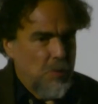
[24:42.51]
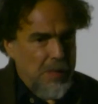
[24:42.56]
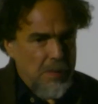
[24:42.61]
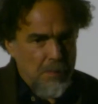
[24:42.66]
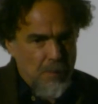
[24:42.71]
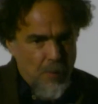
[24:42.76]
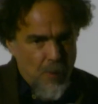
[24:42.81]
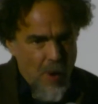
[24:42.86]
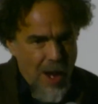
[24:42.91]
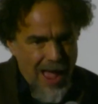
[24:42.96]
to
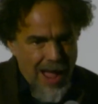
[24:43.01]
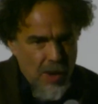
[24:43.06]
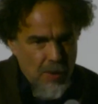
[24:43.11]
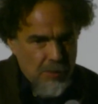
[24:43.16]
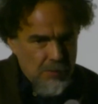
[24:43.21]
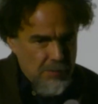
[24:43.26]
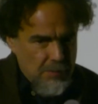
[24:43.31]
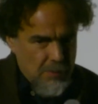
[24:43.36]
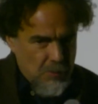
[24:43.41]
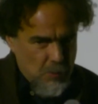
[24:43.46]
be
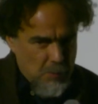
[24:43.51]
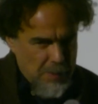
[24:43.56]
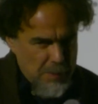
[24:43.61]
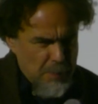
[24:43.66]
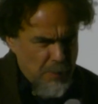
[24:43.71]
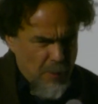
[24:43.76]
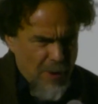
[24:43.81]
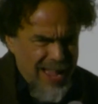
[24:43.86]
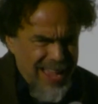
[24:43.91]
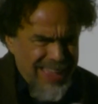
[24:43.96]
proud, to
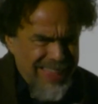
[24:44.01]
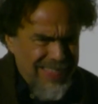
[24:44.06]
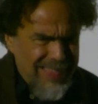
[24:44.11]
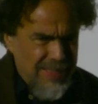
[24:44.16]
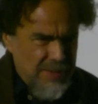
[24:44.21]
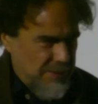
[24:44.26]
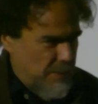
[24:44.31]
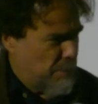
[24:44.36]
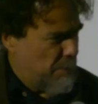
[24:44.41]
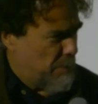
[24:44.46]
be
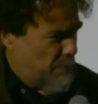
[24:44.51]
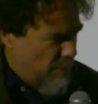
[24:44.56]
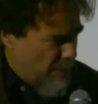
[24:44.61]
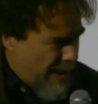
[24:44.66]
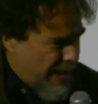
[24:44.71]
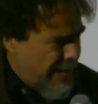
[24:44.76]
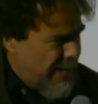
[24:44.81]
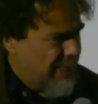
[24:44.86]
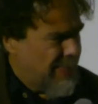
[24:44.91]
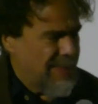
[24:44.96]
pride, the
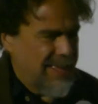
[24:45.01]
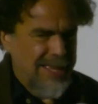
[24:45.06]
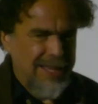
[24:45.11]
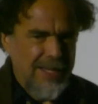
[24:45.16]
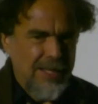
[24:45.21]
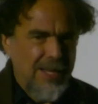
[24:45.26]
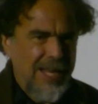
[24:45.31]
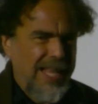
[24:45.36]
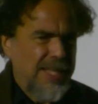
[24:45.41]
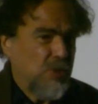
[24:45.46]
pride
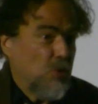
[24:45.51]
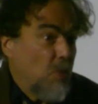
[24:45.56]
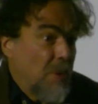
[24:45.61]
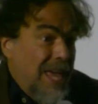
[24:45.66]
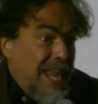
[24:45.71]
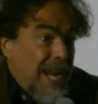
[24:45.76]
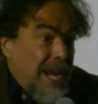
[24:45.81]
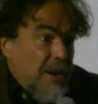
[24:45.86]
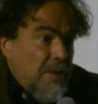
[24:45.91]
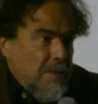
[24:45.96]
and la
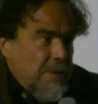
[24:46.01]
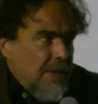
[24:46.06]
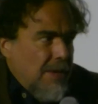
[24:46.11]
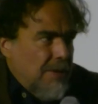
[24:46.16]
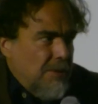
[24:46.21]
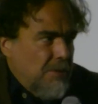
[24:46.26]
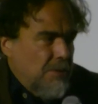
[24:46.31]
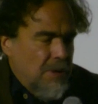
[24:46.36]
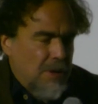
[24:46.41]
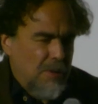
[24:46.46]

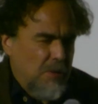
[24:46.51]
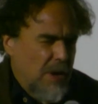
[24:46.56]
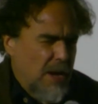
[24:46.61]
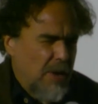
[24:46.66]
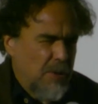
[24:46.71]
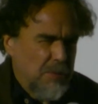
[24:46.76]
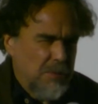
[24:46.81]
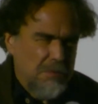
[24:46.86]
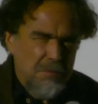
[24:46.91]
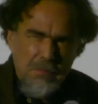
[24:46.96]
soberbia. You know, I don't
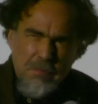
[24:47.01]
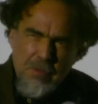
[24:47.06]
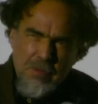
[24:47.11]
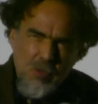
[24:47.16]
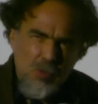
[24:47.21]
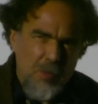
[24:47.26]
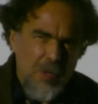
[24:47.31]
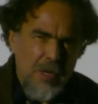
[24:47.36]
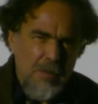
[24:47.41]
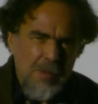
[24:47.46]
know how
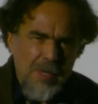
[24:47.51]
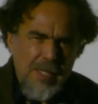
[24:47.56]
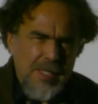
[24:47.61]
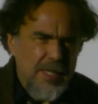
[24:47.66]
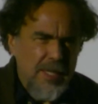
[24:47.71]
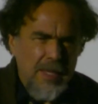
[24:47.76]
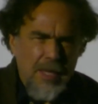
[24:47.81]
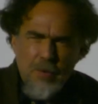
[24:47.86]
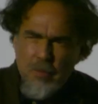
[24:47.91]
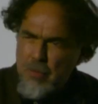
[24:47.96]
soberbia
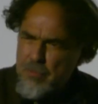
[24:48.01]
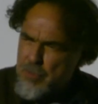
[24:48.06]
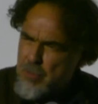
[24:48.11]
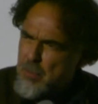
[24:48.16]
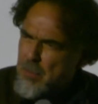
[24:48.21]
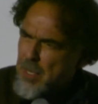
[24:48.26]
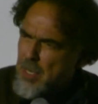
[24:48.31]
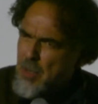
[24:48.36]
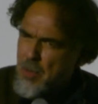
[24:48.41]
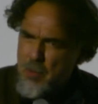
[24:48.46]
is said. I don't know
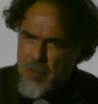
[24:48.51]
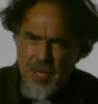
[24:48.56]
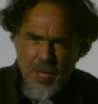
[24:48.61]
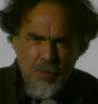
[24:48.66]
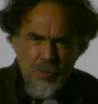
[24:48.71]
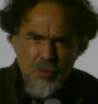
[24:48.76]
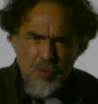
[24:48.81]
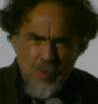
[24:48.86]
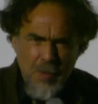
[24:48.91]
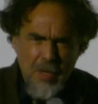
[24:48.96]
if somebody knows
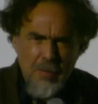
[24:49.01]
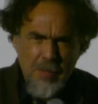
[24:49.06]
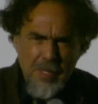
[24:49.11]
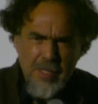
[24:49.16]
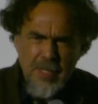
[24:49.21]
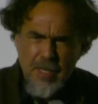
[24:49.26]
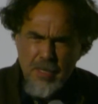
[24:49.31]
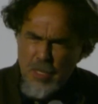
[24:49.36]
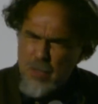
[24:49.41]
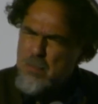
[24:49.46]
how
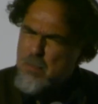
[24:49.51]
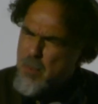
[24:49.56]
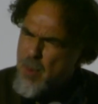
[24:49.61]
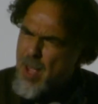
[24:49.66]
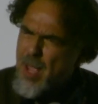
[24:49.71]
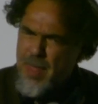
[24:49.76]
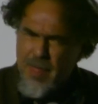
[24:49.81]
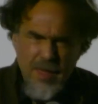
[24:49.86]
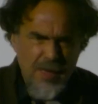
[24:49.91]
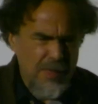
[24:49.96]
soberbia is said. It's
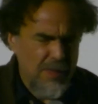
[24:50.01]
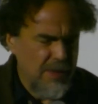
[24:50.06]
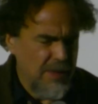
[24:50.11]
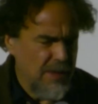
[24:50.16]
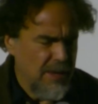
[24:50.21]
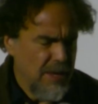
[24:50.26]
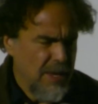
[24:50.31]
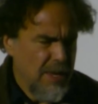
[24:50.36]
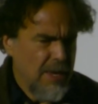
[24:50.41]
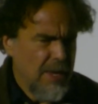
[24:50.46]
pride, I
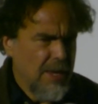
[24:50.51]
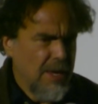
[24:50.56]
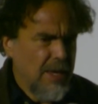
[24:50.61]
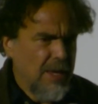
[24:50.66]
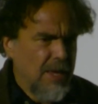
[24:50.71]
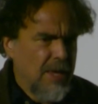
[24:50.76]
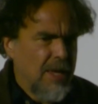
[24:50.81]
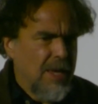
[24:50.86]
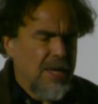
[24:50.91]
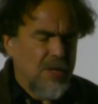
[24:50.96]
think.
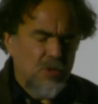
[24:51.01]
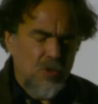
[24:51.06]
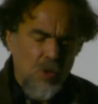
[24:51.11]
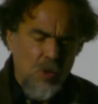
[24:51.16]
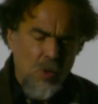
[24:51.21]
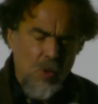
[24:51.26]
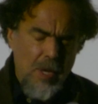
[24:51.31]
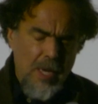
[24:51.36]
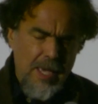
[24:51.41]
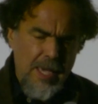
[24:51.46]

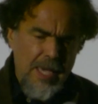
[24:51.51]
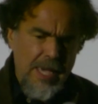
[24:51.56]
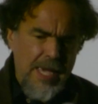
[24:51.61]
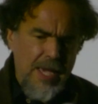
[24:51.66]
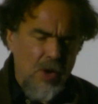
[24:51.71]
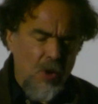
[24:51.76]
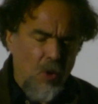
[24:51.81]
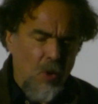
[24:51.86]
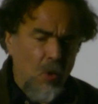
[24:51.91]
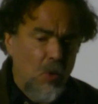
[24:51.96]
So
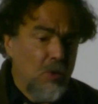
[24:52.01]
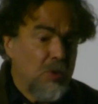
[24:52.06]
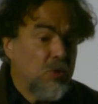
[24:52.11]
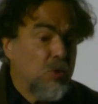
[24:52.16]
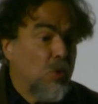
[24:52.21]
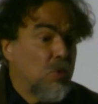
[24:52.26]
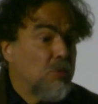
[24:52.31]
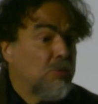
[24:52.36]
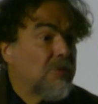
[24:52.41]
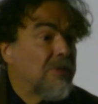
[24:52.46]
all
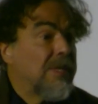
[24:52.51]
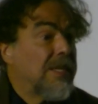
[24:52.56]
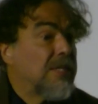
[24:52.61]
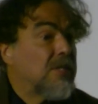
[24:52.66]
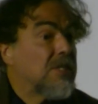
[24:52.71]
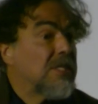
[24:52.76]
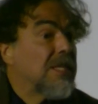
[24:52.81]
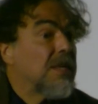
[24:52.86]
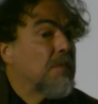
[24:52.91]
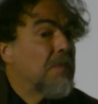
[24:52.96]
those
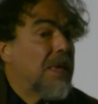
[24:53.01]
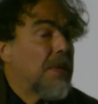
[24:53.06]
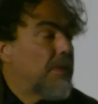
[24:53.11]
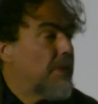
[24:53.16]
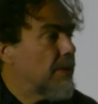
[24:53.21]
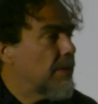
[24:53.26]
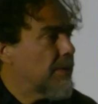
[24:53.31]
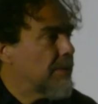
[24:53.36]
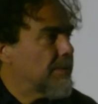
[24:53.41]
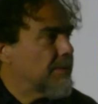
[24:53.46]
things.
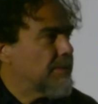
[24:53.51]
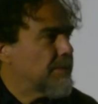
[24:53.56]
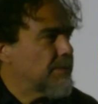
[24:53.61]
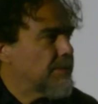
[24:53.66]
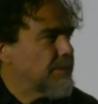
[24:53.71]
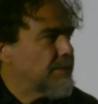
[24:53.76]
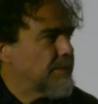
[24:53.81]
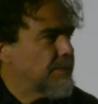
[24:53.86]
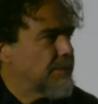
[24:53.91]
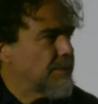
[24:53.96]
Maybe even
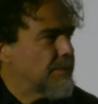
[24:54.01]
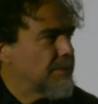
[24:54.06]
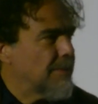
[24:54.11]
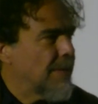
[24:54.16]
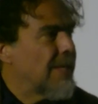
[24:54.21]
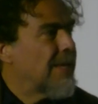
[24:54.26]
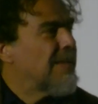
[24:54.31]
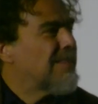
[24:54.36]
hubris.